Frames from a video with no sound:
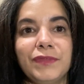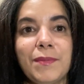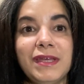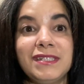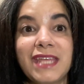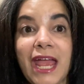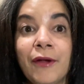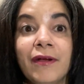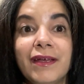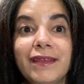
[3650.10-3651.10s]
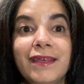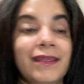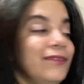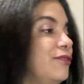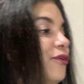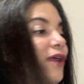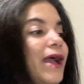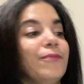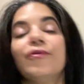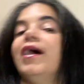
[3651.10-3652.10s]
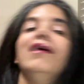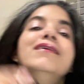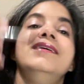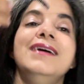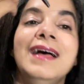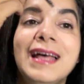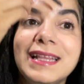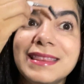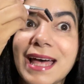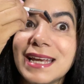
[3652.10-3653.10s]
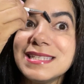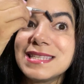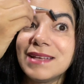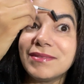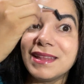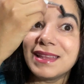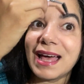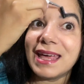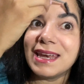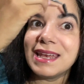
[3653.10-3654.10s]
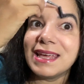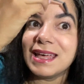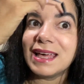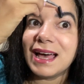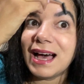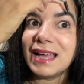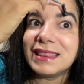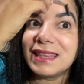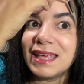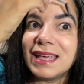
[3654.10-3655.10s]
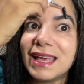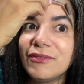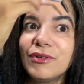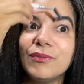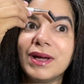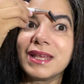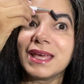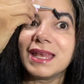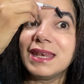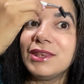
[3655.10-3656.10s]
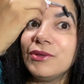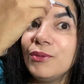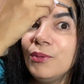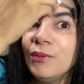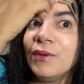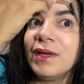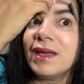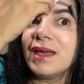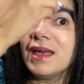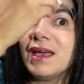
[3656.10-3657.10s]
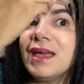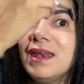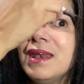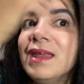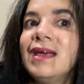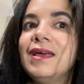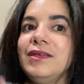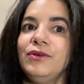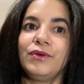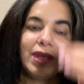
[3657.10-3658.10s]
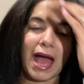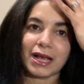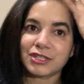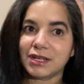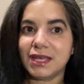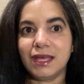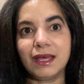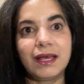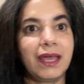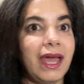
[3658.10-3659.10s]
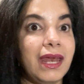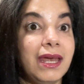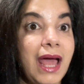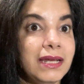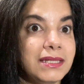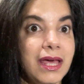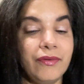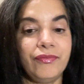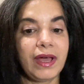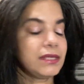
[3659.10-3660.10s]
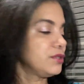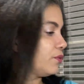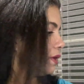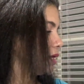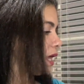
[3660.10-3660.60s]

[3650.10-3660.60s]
mascara to your eyebrow. That is something that I think everyone can do, and you can actually get a nice effect to it.